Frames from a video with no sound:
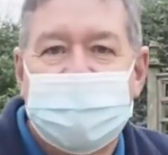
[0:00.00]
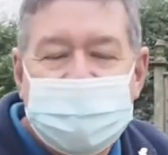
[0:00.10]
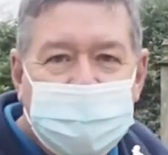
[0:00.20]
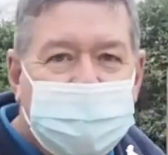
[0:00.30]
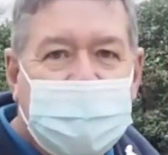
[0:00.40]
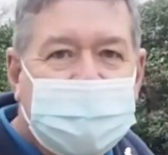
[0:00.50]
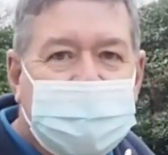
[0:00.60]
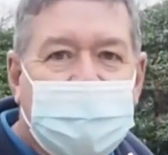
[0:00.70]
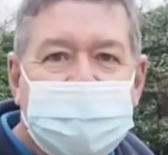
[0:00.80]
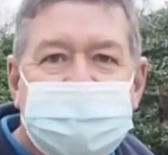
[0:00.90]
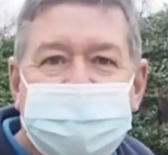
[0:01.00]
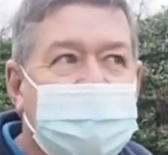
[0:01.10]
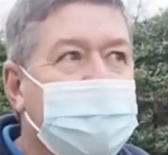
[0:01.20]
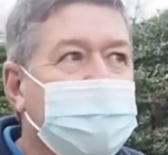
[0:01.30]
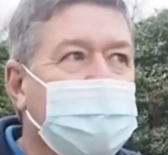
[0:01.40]
The fat cakes, the fat
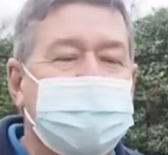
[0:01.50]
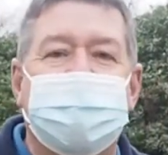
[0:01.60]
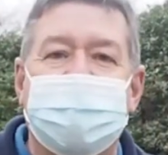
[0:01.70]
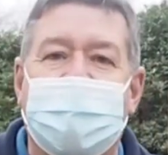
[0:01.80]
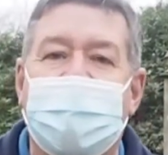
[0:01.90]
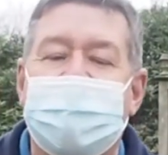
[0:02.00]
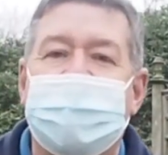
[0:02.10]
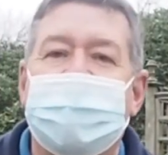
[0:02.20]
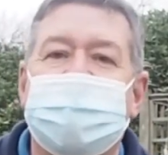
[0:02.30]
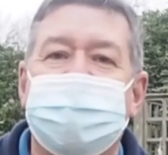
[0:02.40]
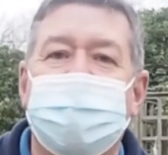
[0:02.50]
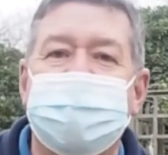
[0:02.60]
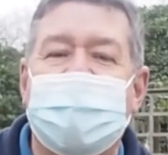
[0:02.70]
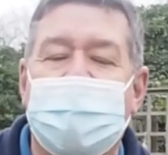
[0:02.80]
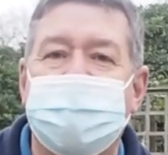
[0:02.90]
balls you can get, can
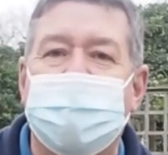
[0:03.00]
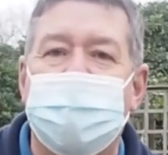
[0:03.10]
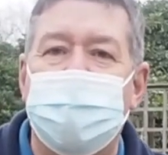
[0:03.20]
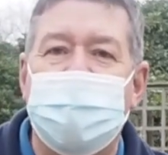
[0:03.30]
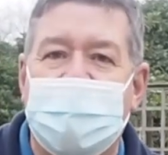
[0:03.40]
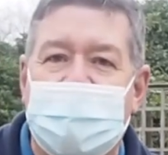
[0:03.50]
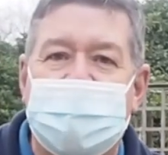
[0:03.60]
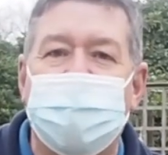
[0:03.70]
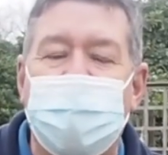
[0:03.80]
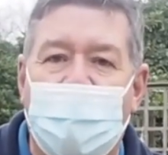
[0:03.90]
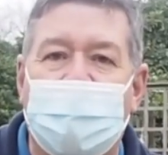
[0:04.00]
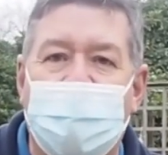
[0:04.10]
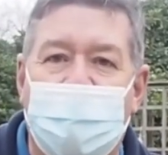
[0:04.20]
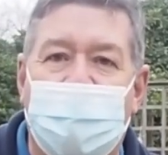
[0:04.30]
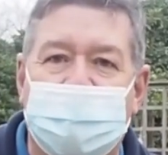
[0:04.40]
sometimes be really rock
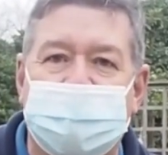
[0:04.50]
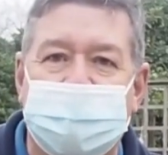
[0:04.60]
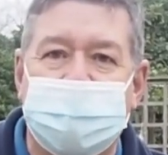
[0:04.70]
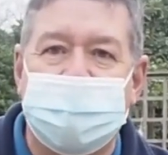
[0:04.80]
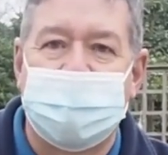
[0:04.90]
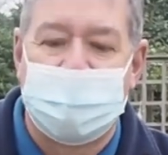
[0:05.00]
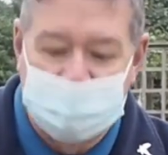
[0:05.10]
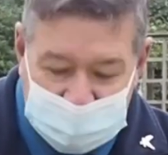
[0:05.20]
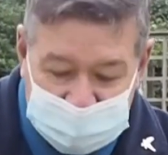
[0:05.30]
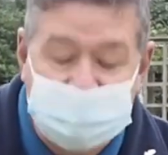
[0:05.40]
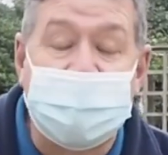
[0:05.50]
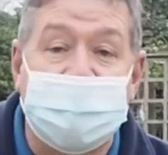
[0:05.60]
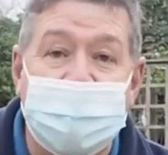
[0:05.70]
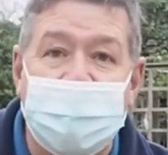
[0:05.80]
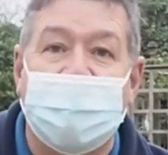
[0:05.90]
hard. Literally
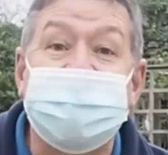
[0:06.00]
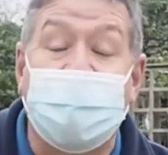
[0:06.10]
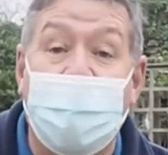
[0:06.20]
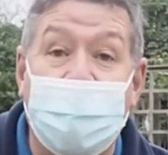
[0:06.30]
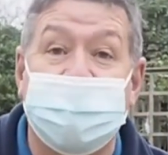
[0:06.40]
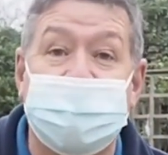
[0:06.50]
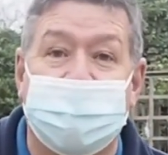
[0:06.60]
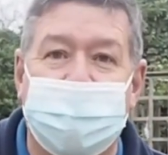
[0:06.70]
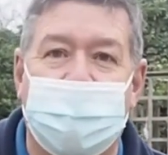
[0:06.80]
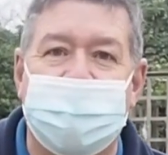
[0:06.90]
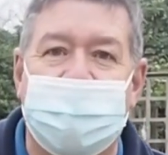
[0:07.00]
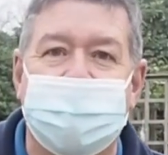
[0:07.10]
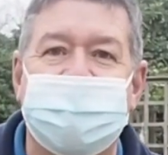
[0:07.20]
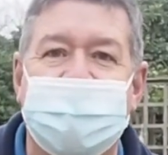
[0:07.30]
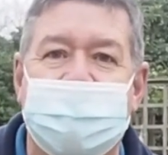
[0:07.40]
as hard as the floor that I'm
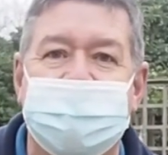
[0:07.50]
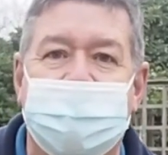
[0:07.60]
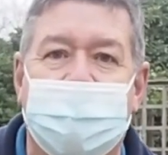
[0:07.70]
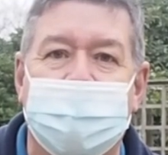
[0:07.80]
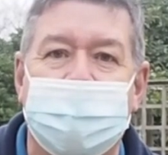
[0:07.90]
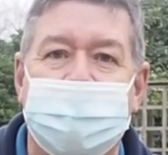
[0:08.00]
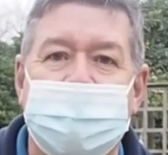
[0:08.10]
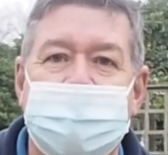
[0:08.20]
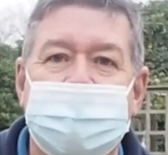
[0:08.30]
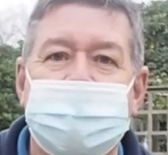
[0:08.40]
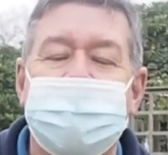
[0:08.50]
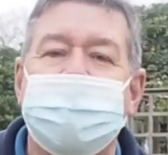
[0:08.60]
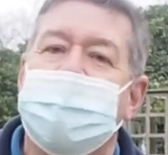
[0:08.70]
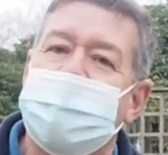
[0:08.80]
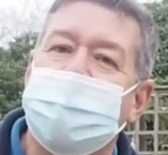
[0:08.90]
standing on.
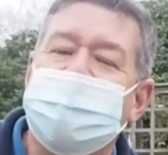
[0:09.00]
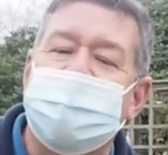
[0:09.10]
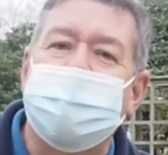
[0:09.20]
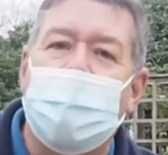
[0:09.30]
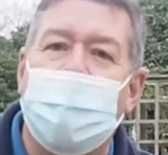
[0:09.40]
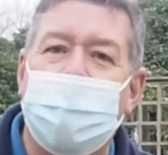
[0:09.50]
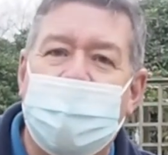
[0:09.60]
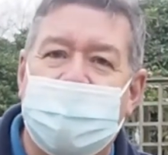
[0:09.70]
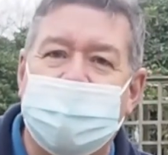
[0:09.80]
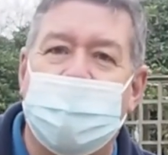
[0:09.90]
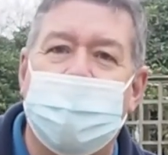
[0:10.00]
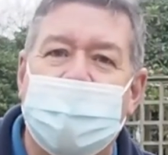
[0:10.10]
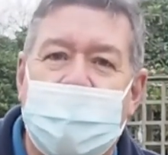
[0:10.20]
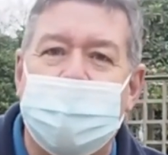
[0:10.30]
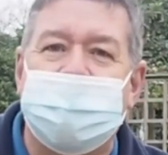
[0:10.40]
Now, is a small bird going to be
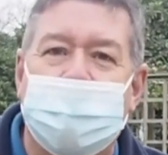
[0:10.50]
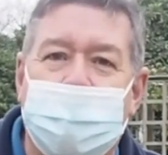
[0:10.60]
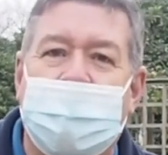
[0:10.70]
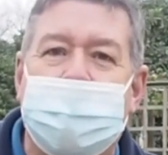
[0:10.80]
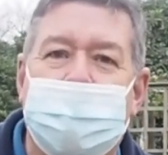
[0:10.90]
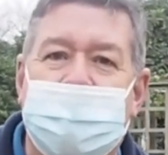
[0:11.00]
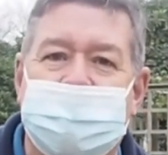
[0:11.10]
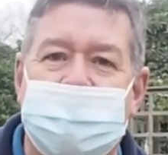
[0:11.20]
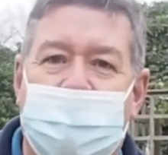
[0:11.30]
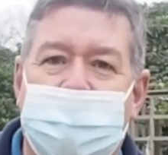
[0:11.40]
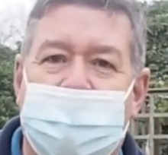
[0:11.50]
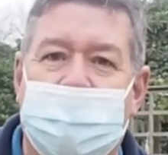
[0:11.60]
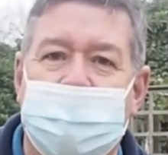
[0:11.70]
able to break bits off it?